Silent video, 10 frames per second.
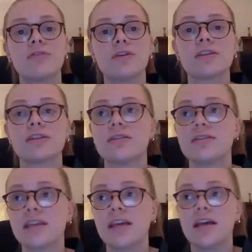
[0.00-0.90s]
for
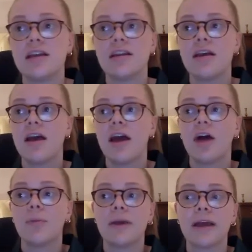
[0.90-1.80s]
instance, in
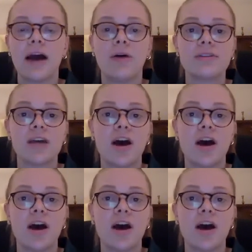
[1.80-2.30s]
helping out